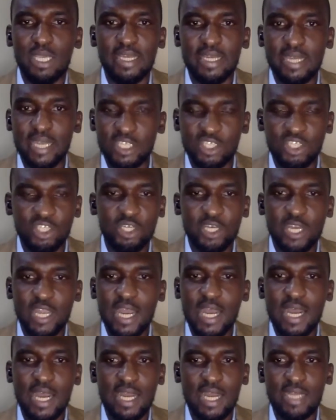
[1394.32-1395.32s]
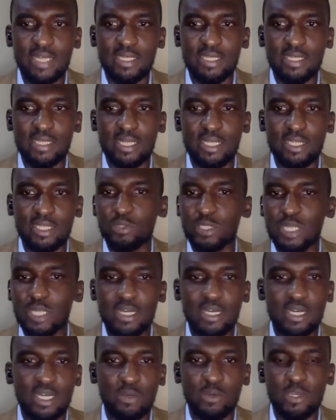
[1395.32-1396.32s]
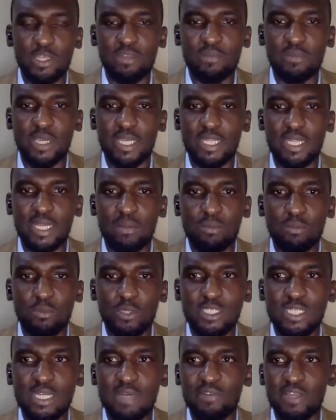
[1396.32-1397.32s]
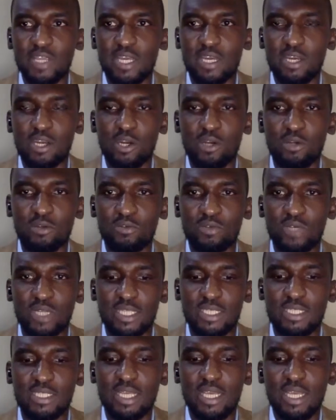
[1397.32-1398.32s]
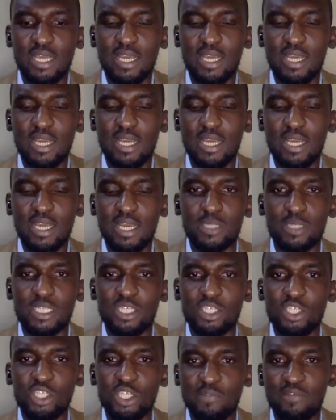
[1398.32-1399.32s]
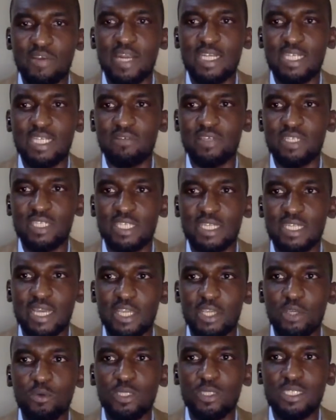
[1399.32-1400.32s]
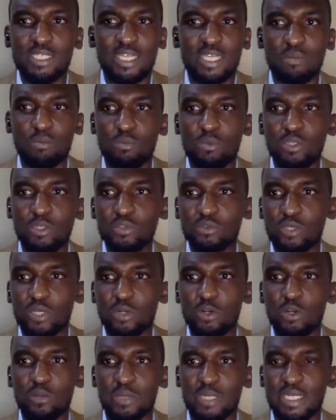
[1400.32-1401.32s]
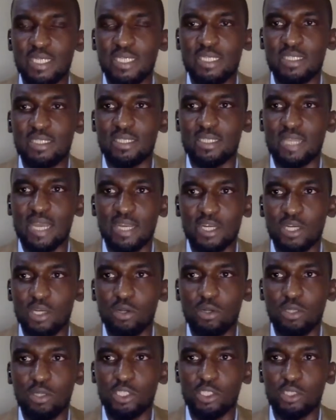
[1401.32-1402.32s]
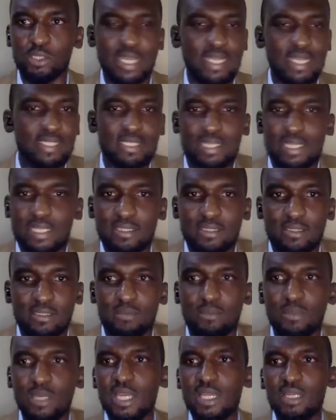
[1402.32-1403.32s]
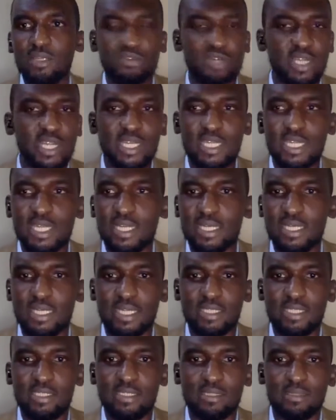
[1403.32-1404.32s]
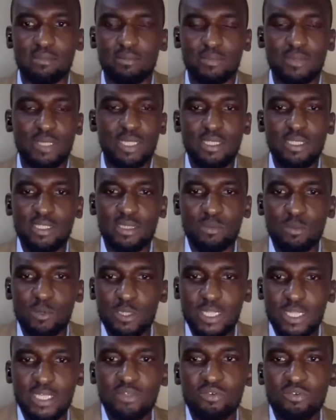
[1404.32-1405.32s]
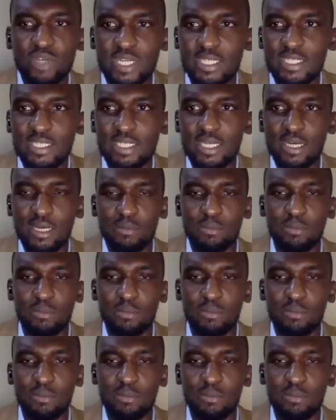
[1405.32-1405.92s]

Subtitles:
in Nigeria, and you would agree with me that most African countries, the chief activity that you would see in most rural communities is agriculture. Yes, there's some trading, there's some other trades